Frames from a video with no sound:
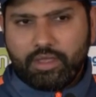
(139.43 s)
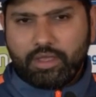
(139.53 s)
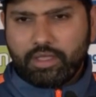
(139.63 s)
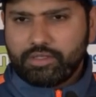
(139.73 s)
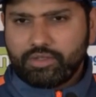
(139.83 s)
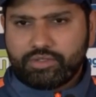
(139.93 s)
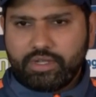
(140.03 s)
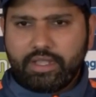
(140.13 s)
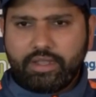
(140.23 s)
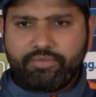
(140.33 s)
against
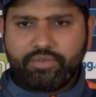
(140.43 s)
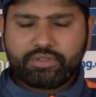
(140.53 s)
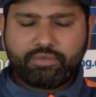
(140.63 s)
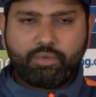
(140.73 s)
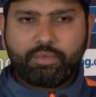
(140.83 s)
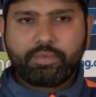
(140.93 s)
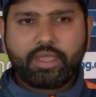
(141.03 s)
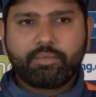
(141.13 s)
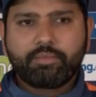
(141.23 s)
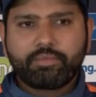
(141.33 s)
Australia, that first warm-up
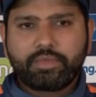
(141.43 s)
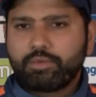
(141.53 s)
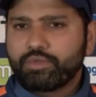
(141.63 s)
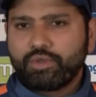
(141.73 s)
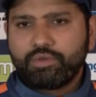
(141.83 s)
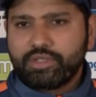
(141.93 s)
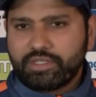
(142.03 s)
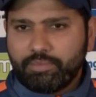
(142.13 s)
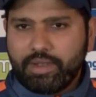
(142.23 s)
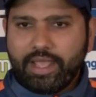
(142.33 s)
game, that was always
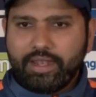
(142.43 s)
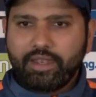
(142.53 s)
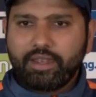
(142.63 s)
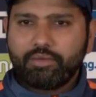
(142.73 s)
the plan.